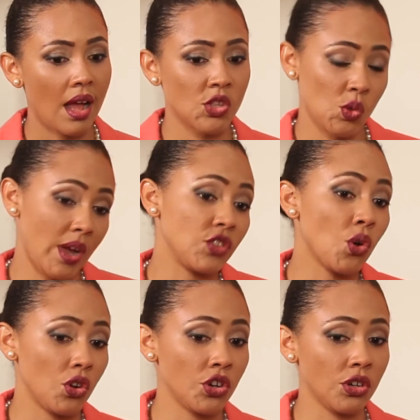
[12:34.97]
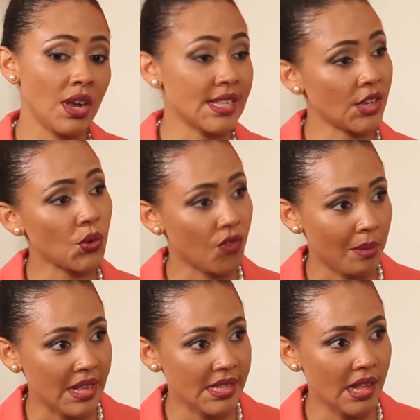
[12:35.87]
So I taught her, as I do for
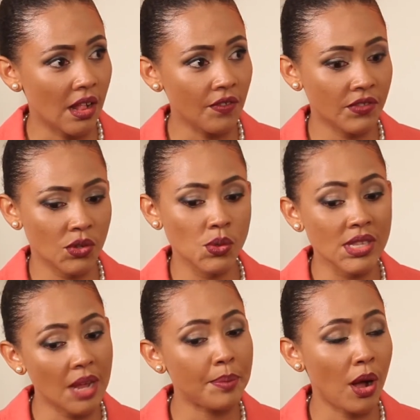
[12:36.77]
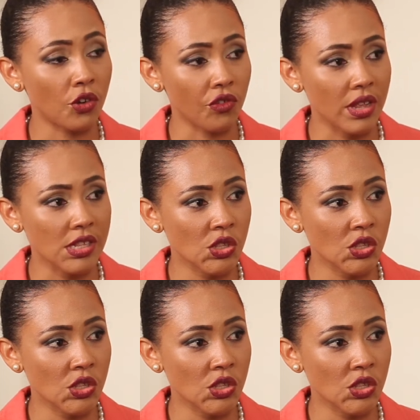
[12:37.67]
myself, to set boundaries.